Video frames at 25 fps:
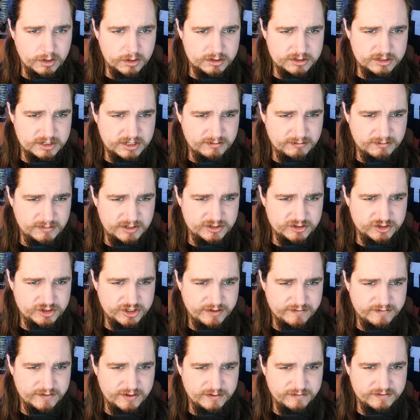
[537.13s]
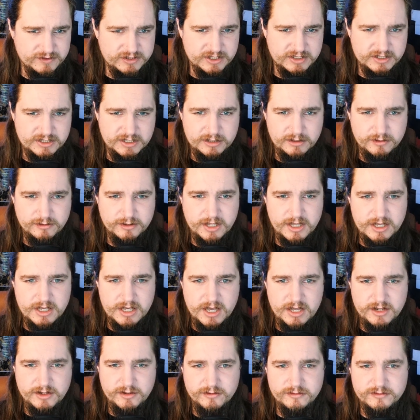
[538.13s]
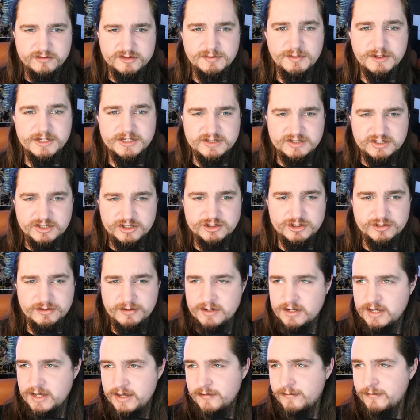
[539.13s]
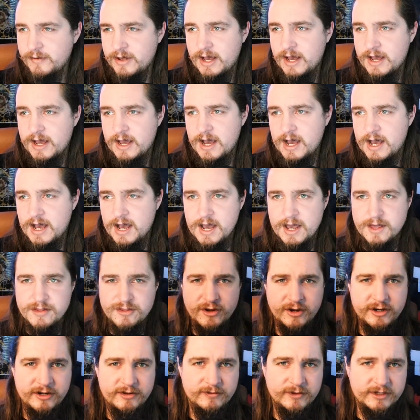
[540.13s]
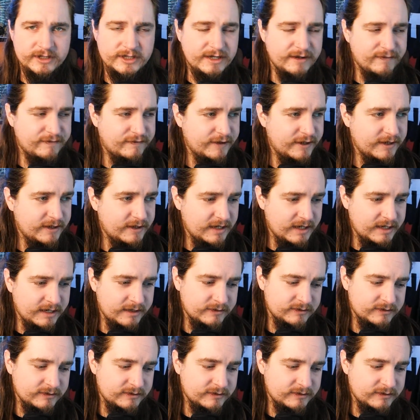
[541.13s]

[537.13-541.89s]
Tim means Jeff Neal, Vicente Luque. Yeah, dude. Split decision. I thought he won that fight, and I